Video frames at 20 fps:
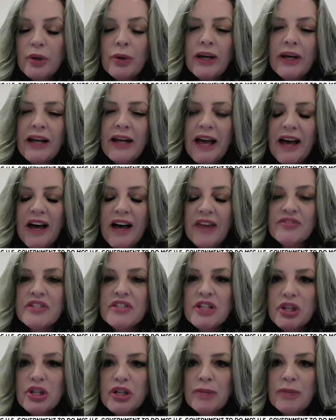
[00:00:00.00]
i have to
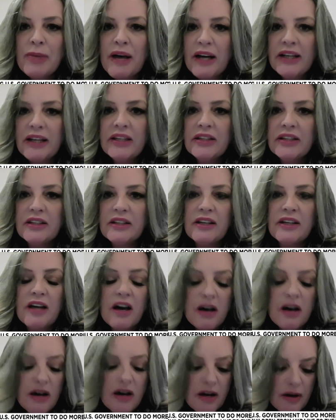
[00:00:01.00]
look back in the
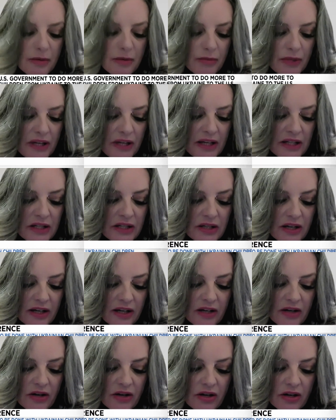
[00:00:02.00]
um, in
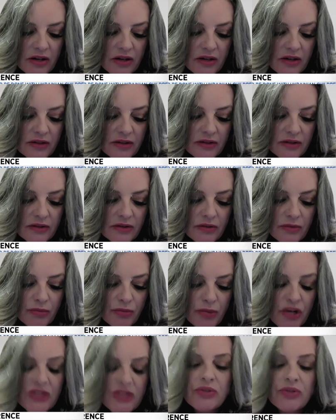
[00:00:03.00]
in our
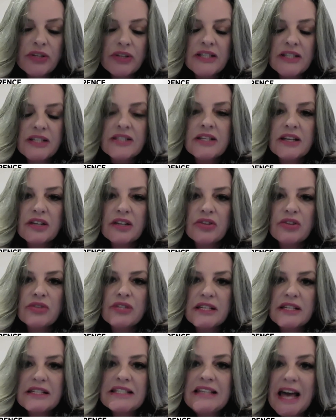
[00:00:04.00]
press release to get those
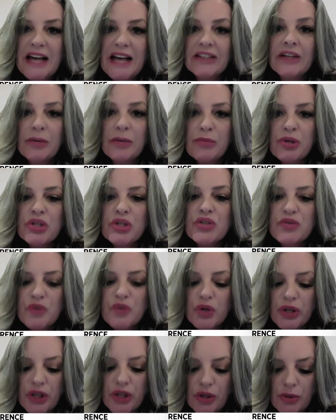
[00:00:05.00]
exact numbers
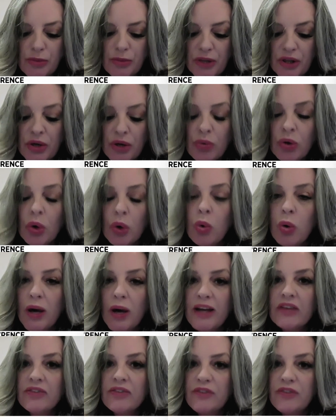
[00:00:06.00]
for you, but there were
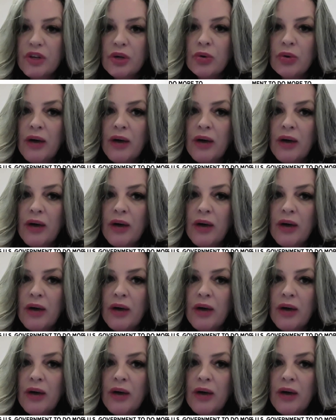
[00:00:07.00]
quite a few.